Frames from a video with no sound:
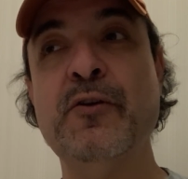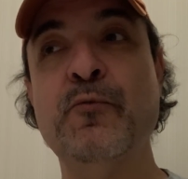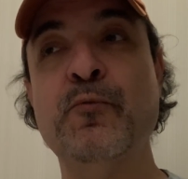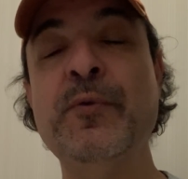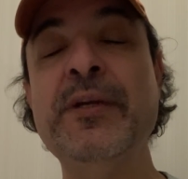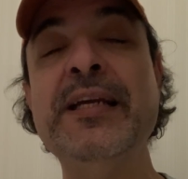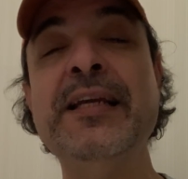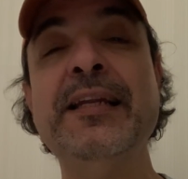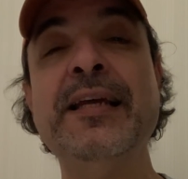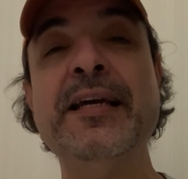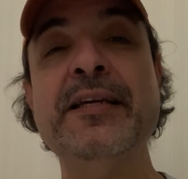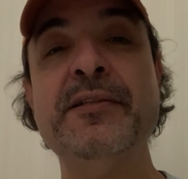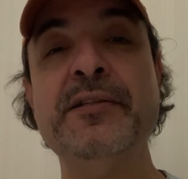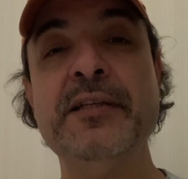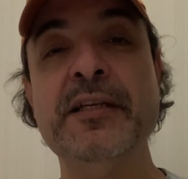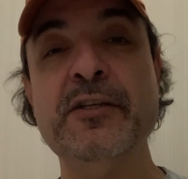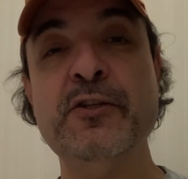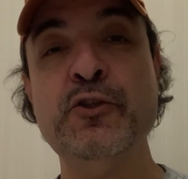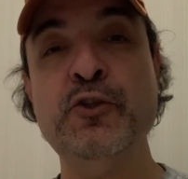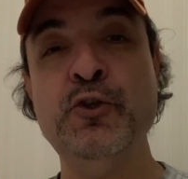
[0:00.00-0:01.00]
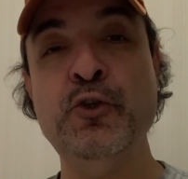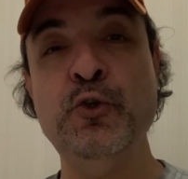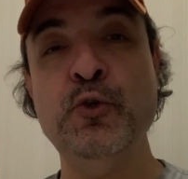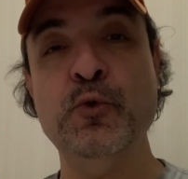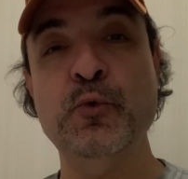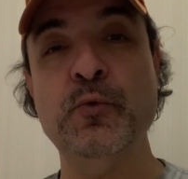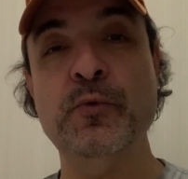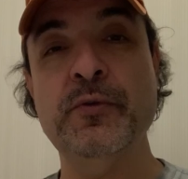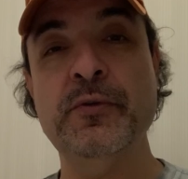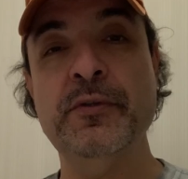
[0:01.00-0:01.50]
realizing it
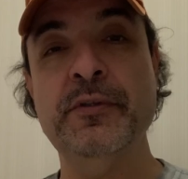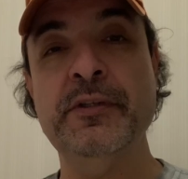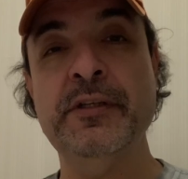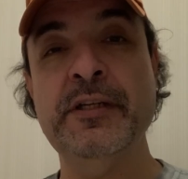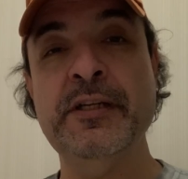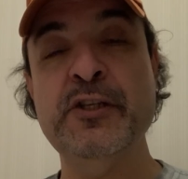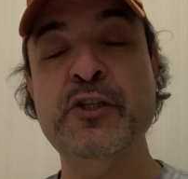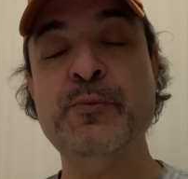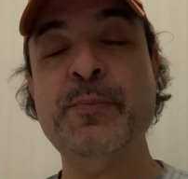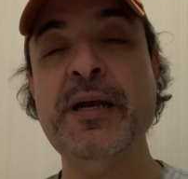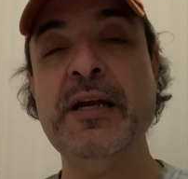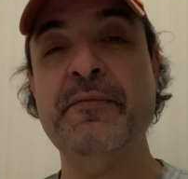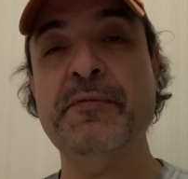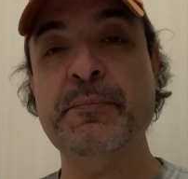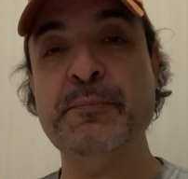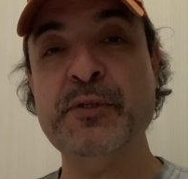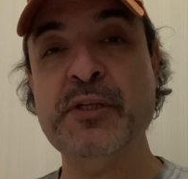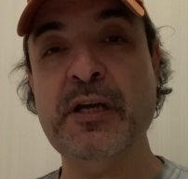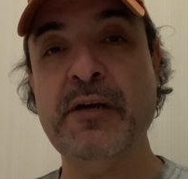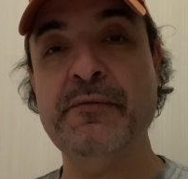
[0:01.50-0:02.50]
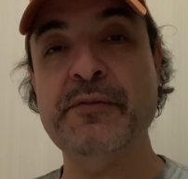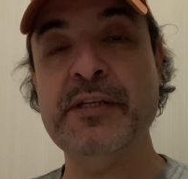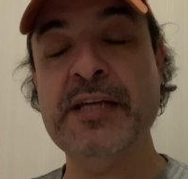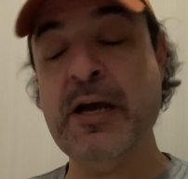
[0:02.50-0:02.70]
too, in spite of themselves.